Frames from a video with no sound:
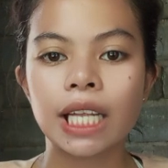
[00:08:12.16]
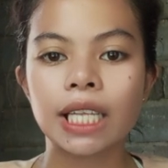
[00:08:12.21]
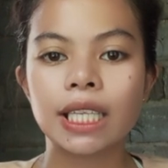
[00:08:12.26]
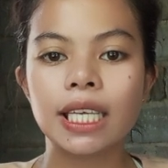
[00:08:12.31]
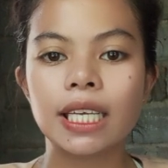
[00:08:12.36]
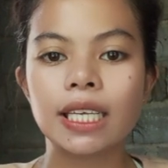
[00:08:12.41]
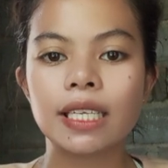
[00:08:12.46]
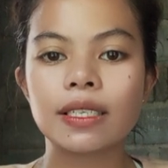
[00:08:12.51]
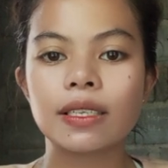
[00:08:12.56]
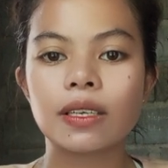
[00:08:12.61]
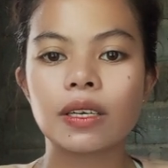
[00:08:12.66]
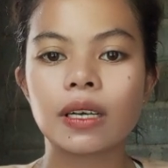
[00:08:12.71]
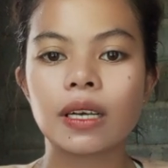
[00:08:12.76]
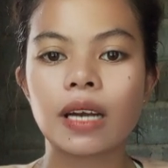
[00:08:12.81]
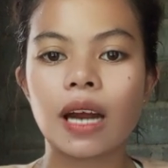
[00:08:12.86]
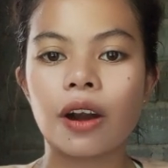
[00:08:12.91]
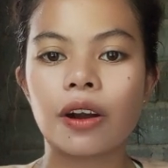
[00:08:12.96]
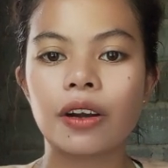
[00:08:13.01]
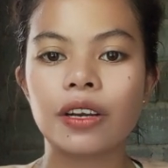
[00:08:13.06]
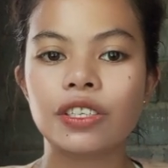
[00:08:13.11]
These are
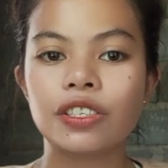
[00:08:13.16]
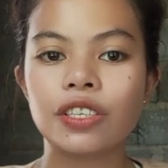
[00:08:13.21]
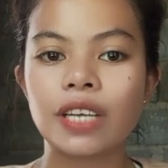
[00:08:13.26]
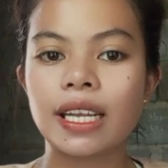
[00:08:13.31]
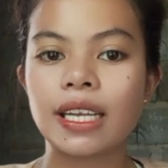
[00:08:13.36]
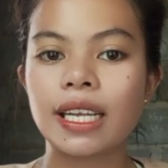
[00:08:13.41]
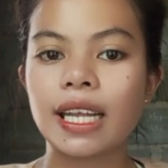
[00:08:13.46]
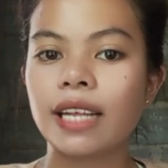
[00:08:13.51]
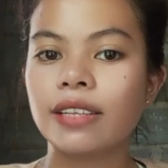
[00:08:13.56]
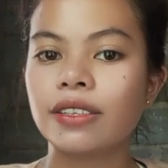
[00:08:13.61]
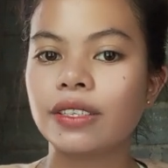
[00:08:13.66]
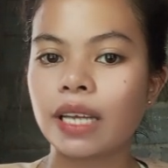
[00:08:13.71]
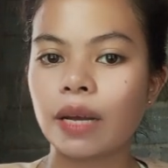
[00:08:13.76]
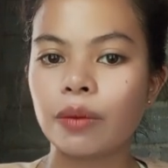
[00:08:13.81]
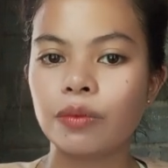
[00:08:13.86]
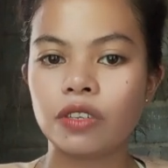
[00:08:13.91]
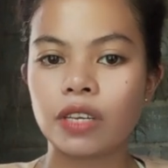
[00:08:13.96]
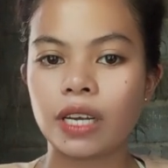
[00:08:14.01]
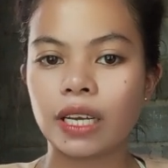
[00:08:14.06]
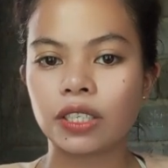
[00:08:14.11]
our Gen Ed
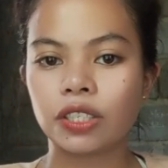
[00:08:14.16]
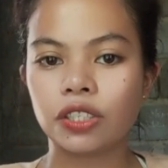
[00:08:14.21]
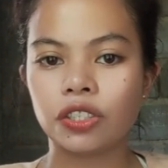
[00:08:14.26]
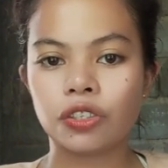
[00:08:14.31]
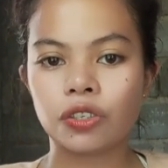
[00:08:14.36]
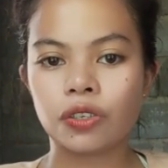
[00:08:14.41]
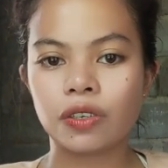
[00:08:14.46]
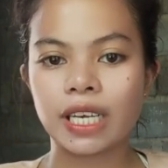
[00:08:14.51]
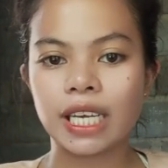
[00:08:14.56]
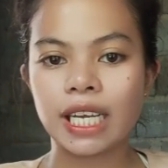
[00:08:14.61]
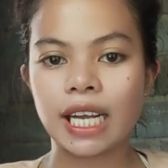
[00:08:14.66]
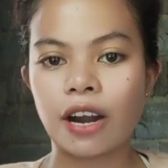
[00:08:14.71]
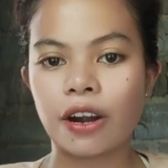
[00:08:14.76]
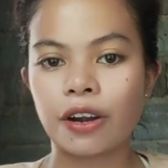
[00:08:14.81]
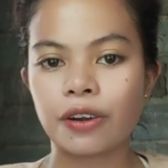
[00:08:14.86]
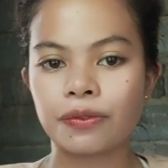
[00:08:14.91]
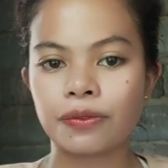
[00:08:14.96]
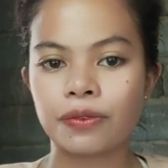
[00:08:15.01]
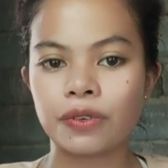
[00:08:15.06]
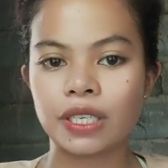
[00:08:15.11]
subject during
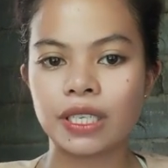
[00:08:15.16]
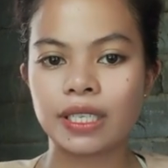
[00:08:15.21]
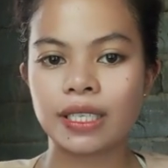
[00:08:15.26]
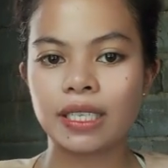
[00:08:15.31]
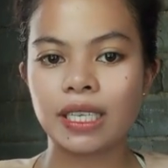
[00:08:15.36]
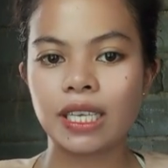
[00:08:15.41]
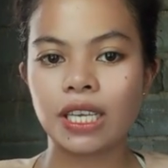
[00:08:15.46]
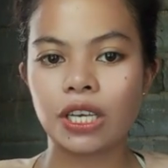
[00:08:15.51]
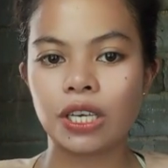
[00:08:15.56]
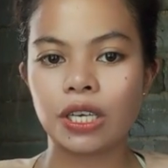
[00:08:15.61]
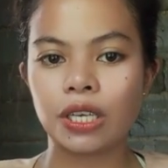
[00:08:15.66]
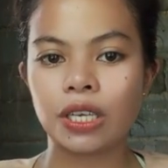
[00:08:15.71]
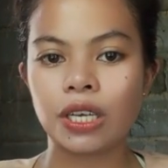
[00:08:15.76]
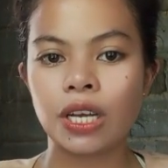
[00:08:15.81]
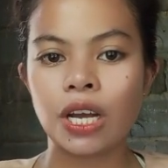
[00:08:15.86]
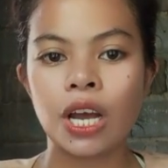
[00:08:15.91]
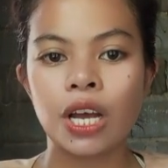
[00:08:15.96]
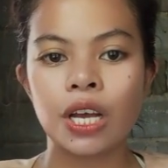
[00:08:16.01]
our first year.